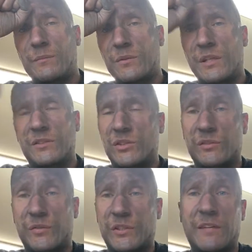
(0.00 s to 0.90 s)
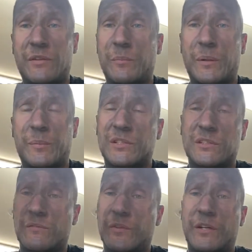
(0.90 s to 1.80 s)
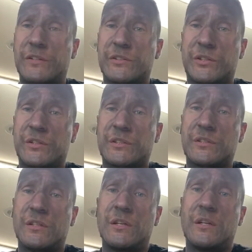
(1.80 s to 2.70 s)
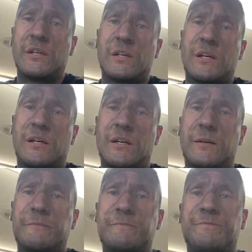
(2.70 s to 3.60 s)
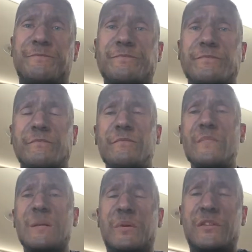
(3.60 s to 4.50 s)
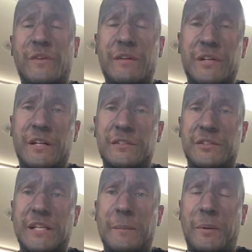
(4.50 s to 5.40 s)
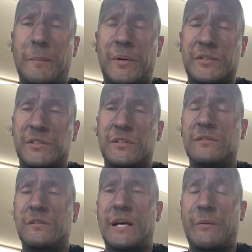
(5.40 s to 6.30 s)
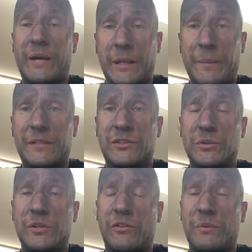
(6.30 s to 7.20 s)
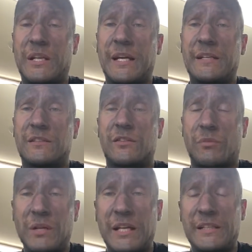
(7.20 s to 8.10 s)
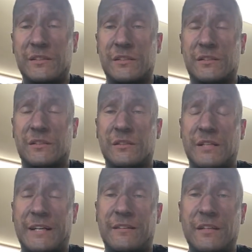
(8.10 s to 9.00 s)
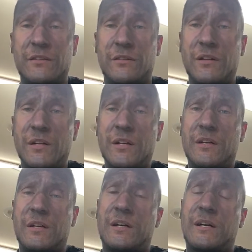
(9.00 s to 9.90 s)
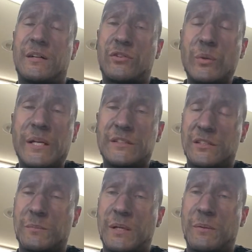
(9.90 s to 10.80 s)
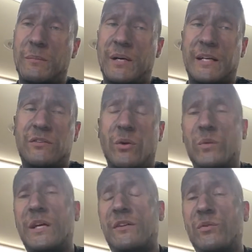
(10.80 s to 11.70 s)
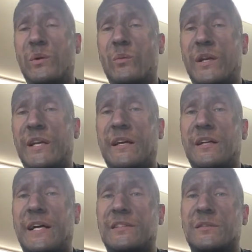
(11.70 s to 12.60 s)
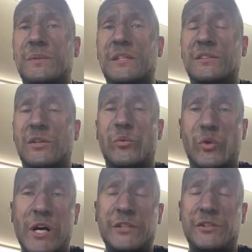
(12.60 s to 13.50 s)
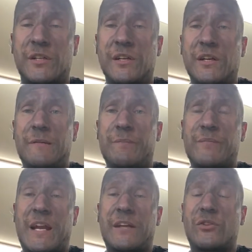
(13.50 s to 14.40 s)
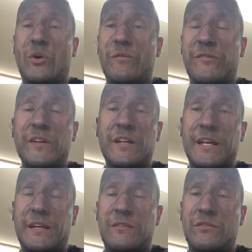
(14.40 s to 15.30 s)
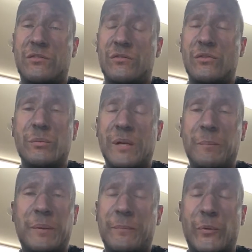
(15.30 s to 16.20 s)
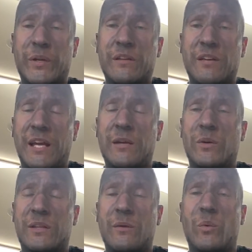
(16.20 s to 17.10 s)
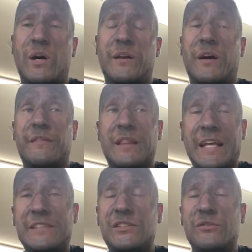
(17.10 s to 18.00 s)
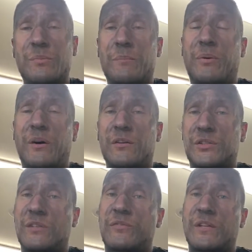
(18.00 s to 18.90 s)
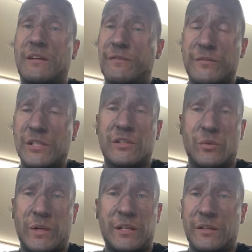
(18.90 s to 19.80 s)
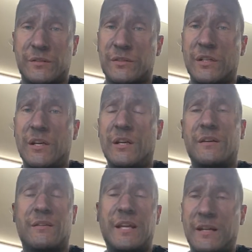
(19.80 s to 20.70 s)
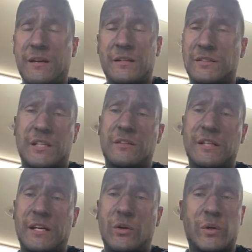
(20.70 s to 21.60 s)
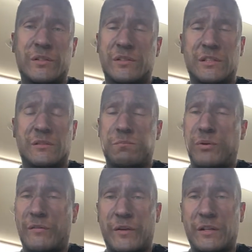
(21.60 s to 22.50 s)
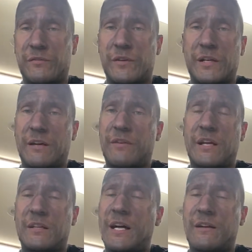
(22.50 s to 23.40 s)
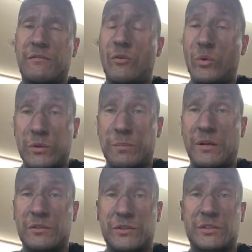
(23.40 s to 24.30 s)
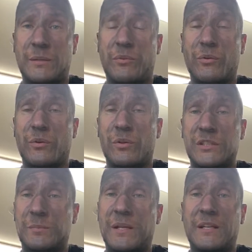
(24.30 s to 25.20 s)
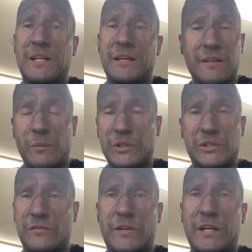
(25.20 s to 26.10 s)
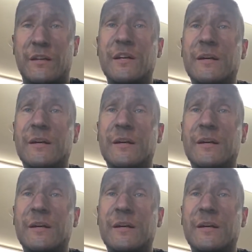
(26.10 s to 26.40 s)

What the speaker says: It's just for safety purposes and for our insurance. But it's $500 a day per person. I recommend 2 to 3 days. 3 days is ideal. 2 days is minimum. I don't like doing one-day classes because they're rushed, and I don't feel like too many people retain what they want unless you've been polishing for like 15 to 20 years. Then a single day course is perfectly fine. I've had a lot of older polishers come through and only spend a day and they were just fine.